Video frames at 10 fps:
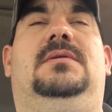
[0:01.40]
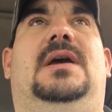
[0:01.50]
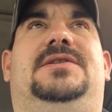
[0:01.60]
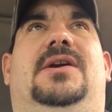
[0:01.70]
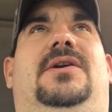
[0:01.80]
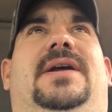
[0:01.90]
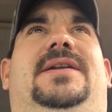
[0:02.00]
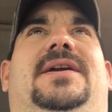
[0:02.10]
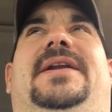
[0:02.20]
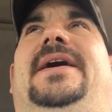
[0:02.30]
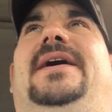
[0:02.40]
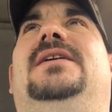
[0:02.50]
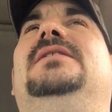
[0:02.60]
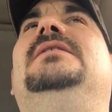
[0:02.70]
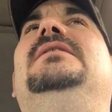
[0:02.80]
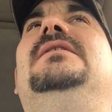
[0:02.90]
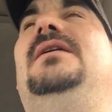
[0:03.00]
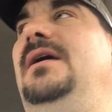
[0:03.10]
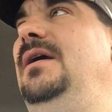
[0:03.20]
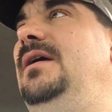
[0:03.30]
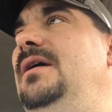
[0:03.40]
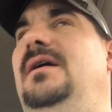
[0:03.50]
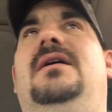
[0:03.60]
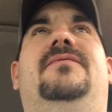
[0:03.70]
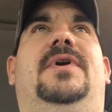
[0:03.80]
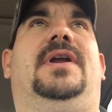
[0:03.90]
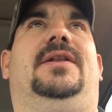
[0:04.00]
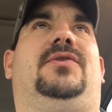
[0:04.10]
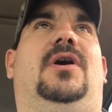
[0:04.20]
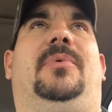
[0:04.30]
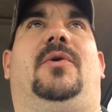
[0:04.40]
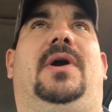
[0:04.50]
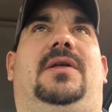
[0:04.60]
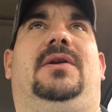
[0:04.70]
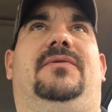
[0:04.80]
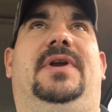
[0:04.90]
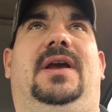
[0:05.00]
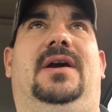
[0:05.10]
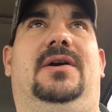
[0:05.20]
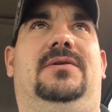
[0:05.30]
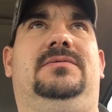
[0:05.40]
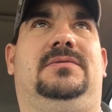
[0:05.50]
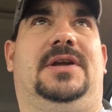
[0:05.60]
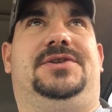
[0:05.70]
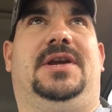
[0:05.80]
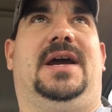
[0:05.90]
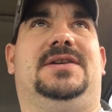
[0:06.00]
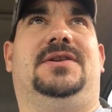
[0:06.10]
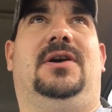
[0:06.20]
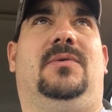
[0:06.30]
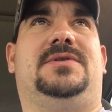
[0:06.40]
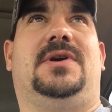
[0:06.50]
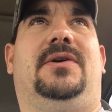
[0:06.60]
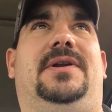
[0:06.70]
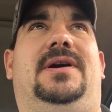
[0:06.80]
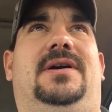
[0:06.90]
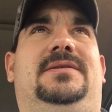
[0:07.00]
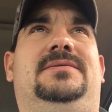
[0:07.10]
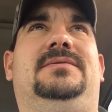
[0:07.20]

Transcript: How's it going out there today? Figured I'd throw up a quick little video, let you guys know what's going on.